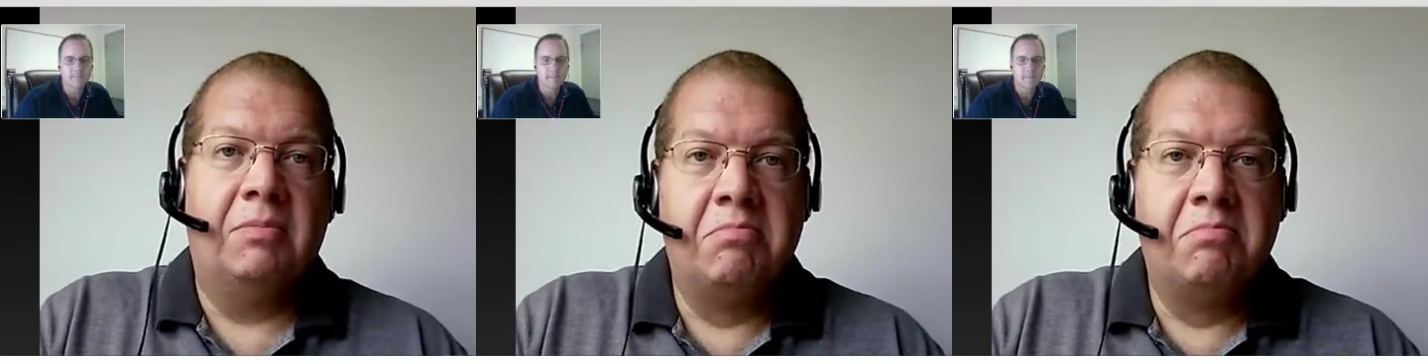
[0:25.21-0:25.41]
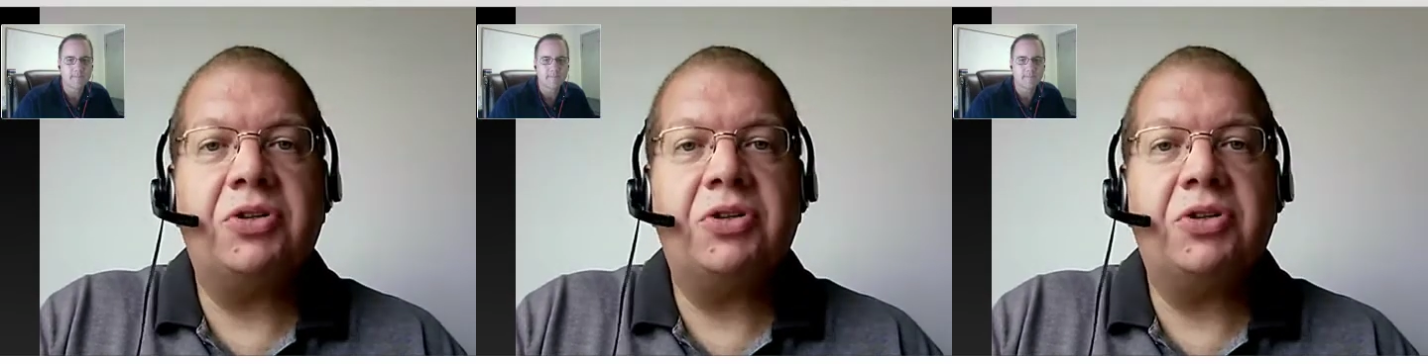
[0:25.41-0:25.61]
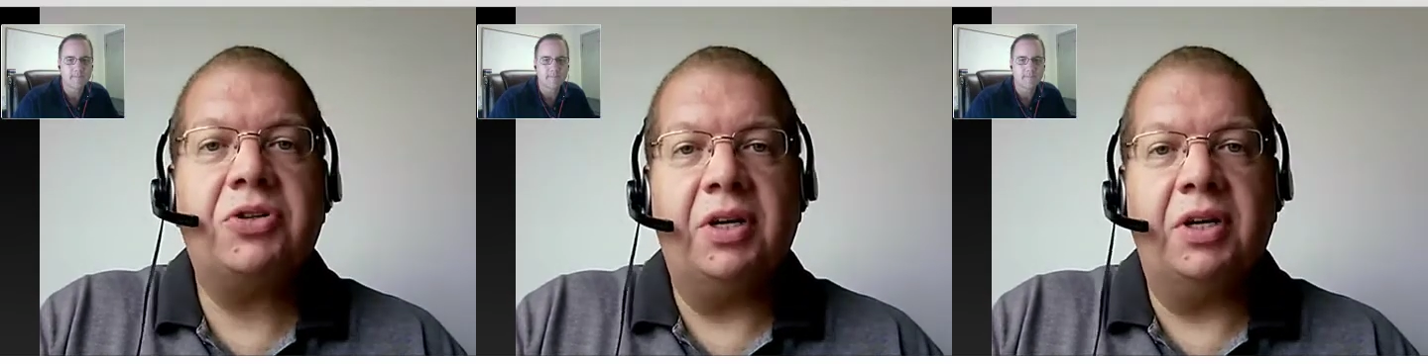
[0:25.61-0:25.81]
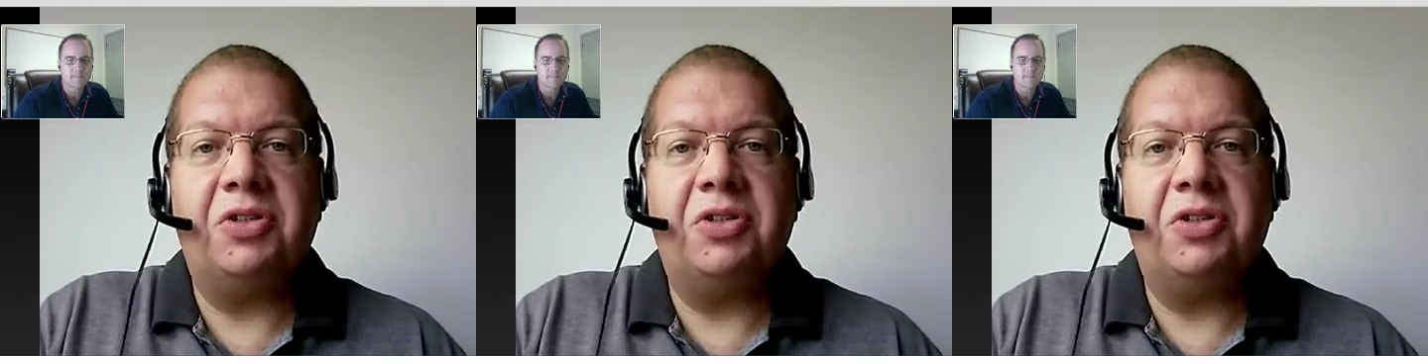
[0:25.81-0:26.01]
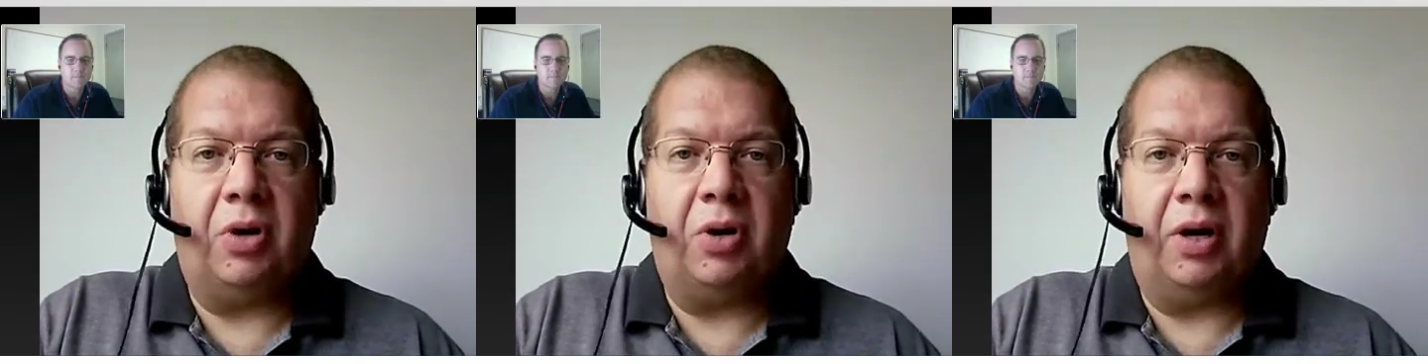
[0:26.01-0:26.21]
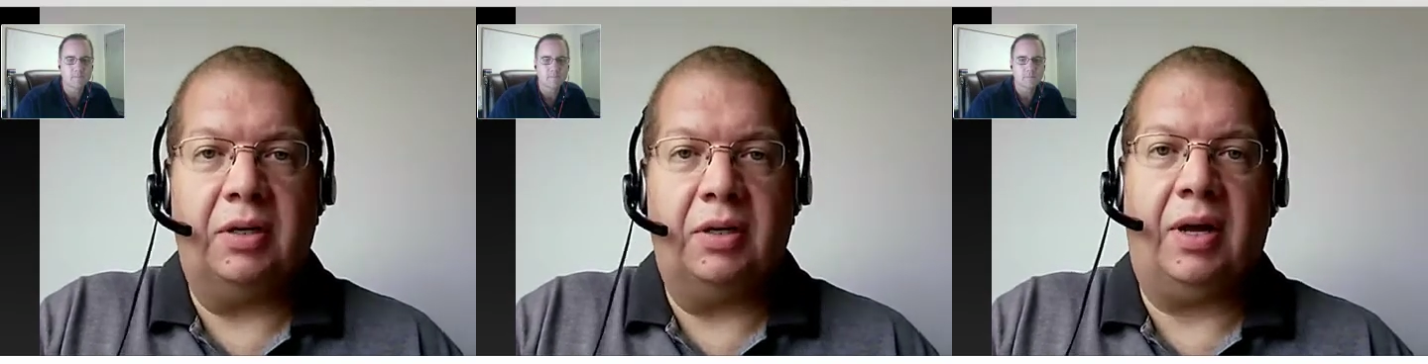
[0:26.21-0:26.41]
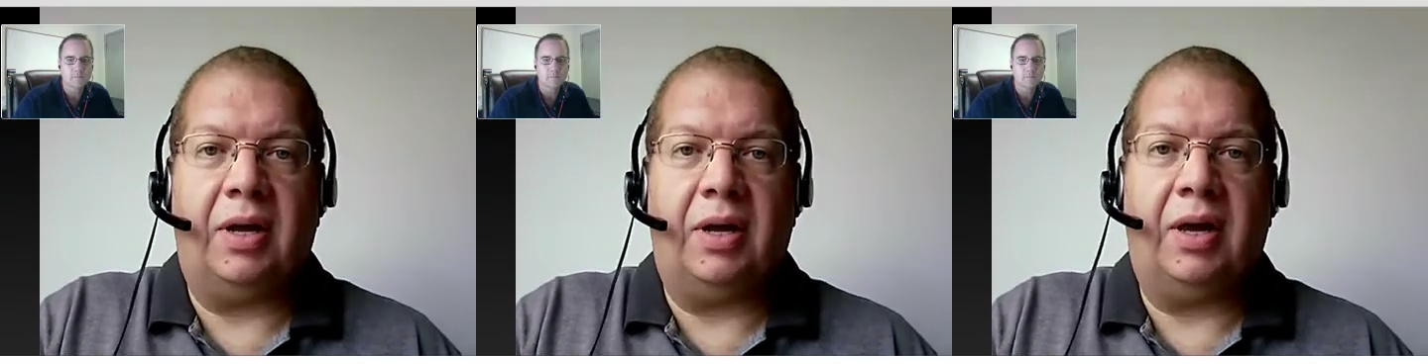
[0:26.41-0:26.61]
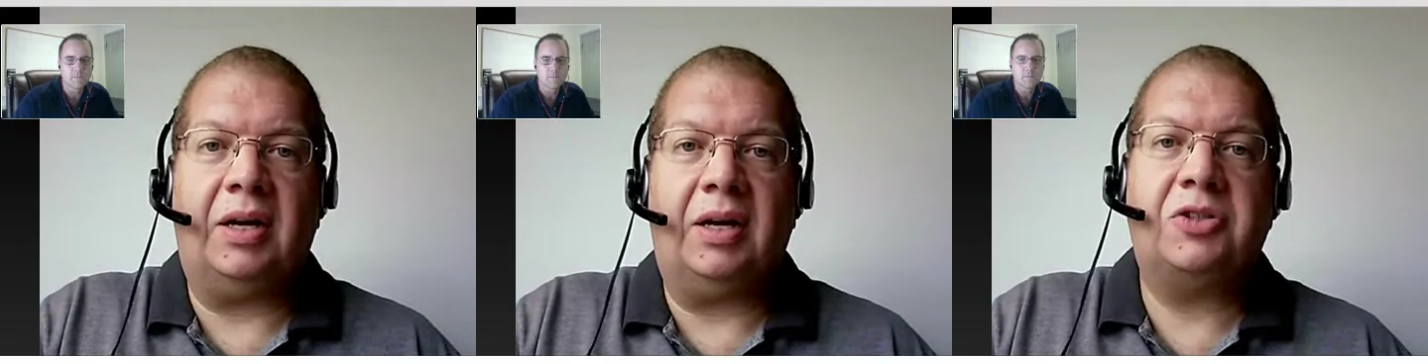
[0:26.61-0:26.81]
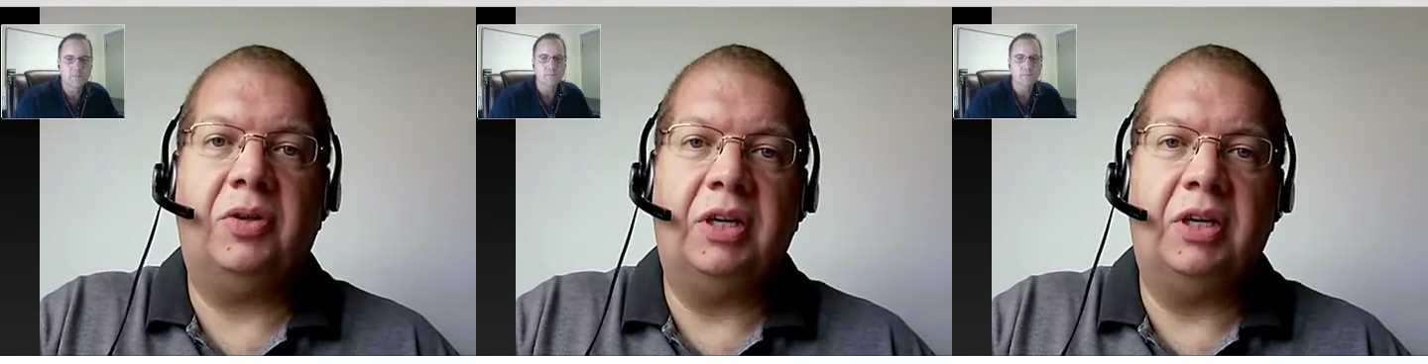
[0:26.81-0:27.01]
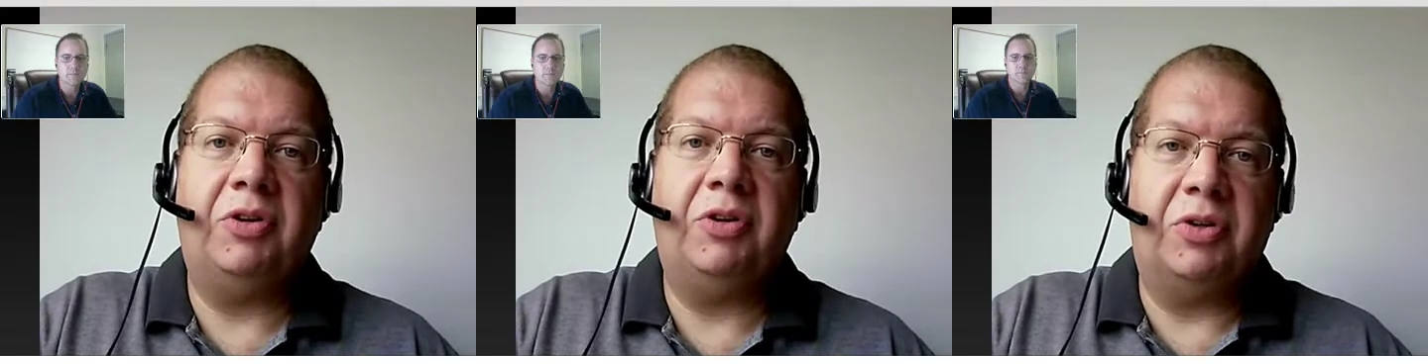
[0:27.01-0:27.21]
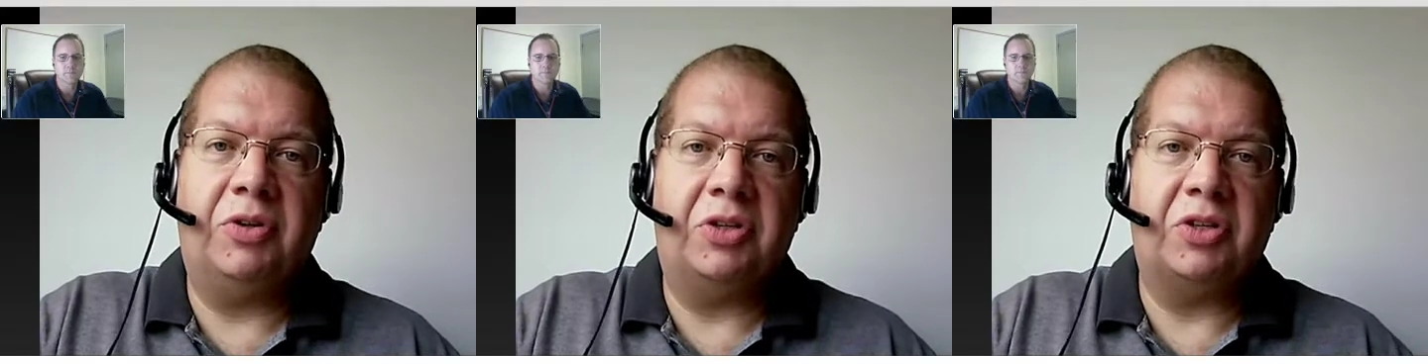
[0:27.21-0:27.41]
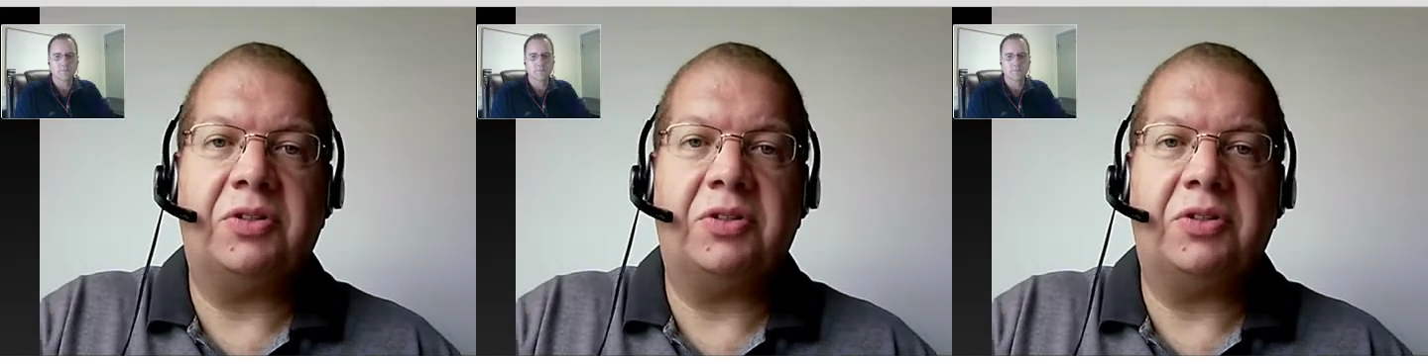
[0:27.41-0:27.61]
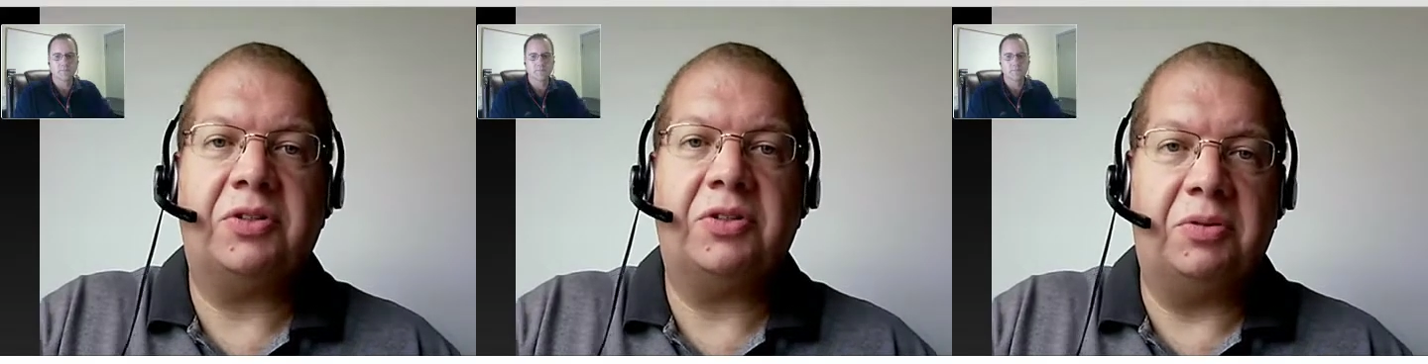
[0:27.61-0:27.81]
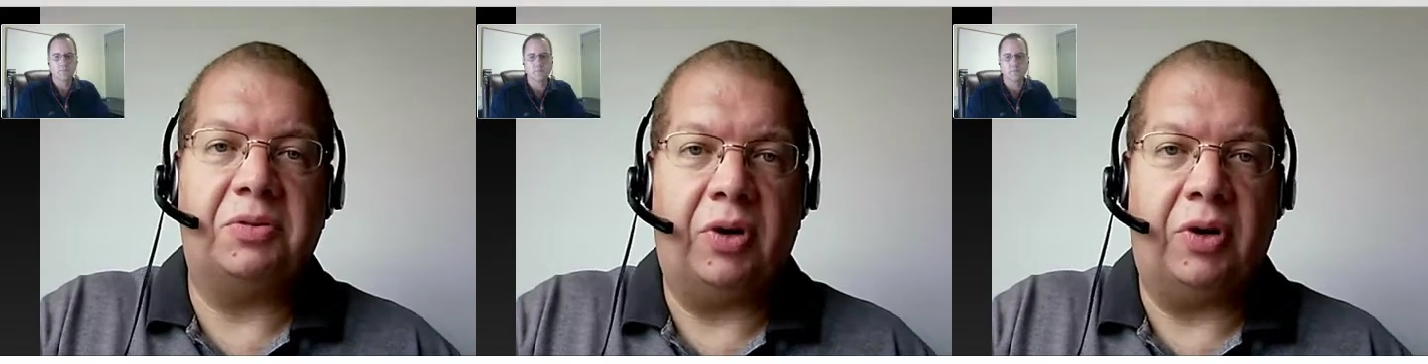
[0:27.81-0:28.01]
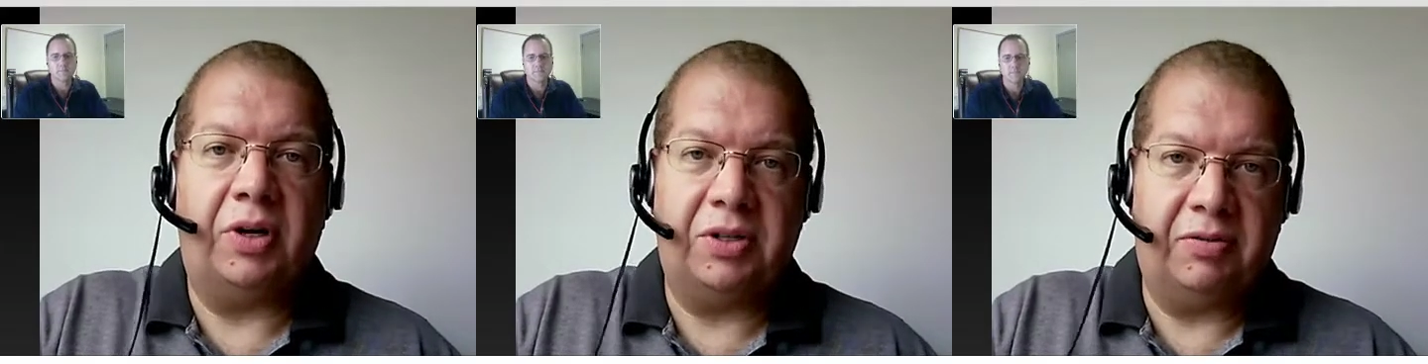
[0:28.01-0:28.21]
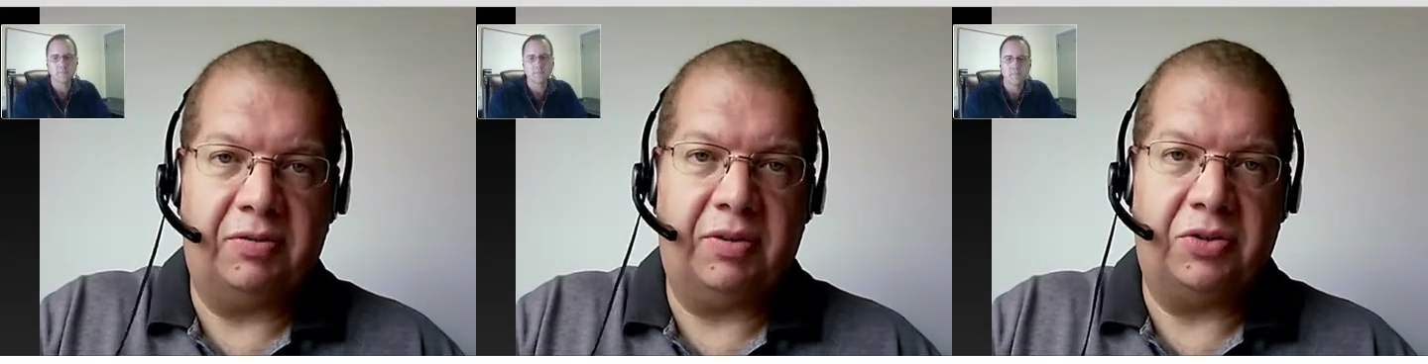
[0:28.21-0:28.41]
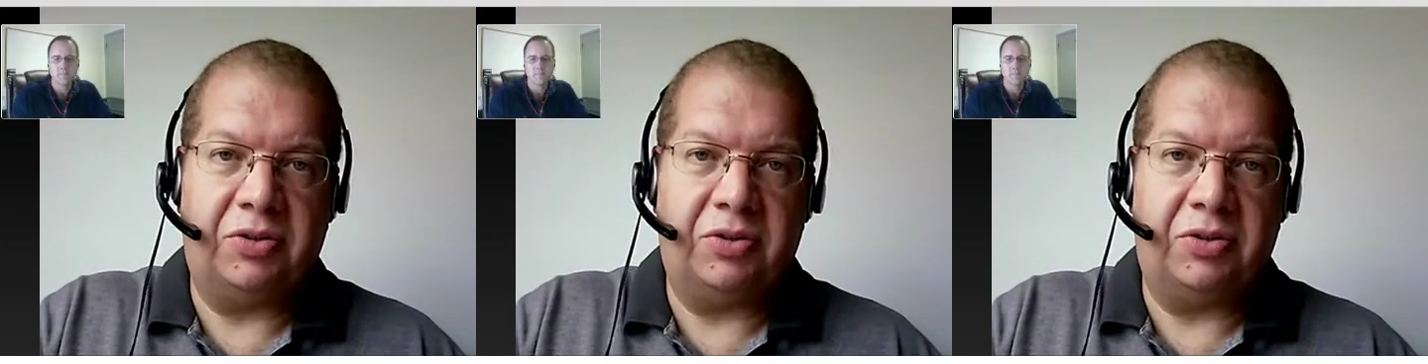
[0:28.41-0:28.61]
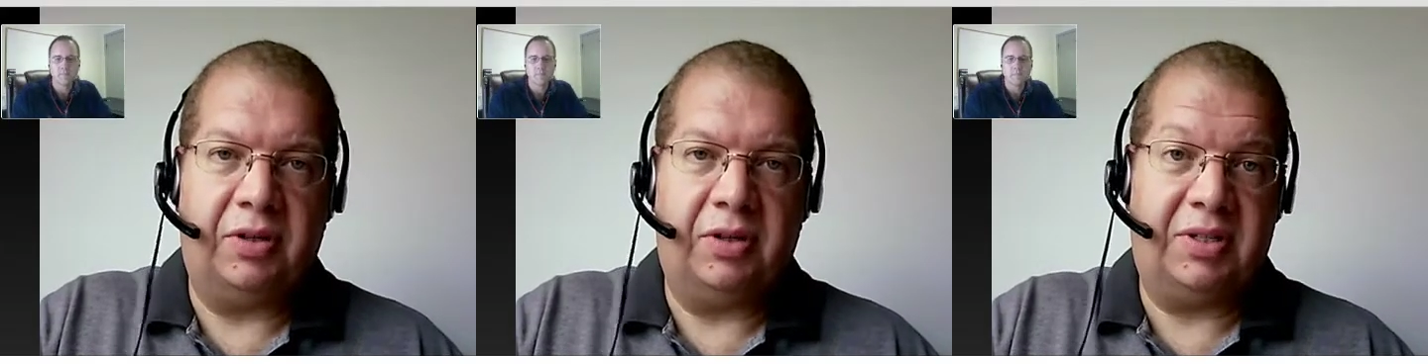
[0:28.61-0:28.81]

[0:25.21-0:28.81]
most energy products actually give you this false impression of energy.